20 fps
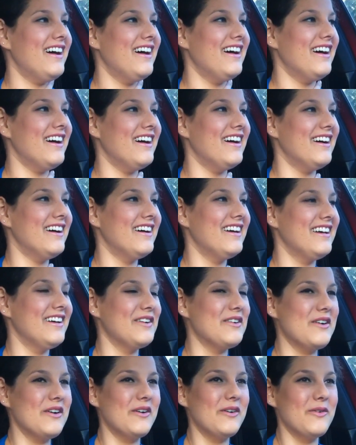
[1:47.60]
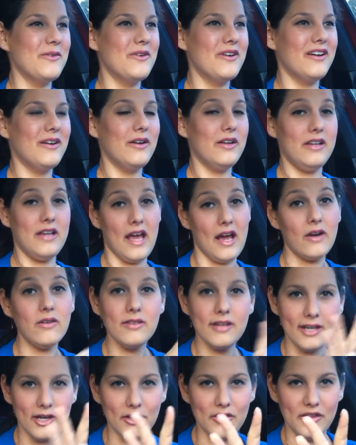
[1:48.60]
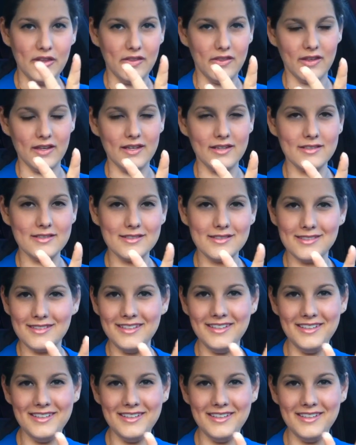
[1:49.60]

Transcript: Uh, now healthy things.